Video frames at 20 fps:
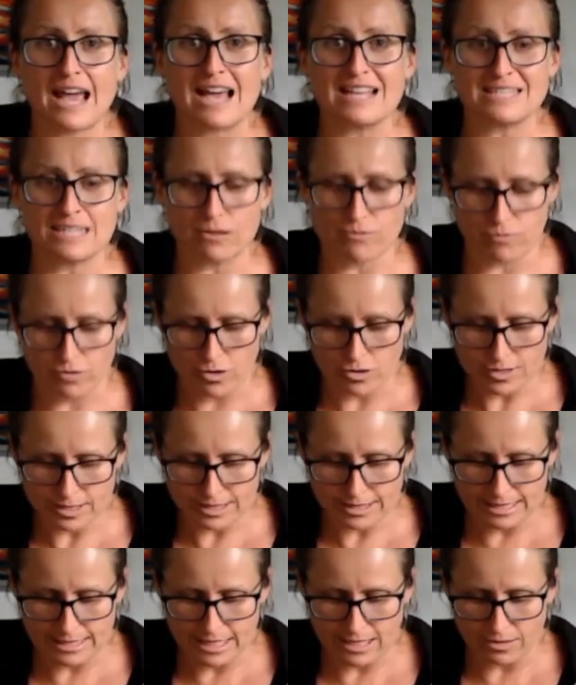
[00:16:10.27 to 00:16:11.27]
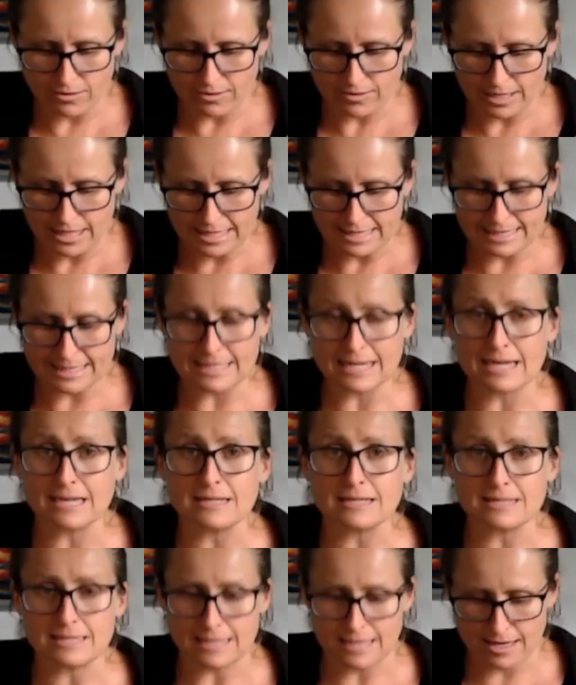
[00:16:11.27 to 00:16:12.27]
as it roasts, it
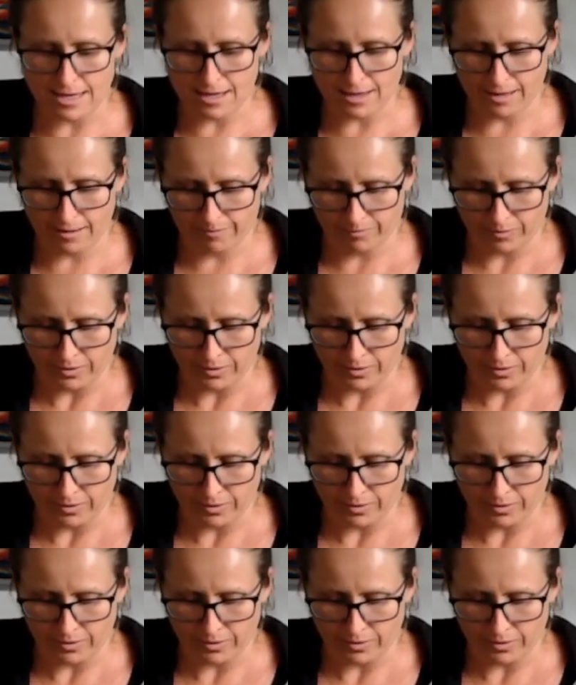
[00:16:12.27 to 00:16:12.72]
stays together.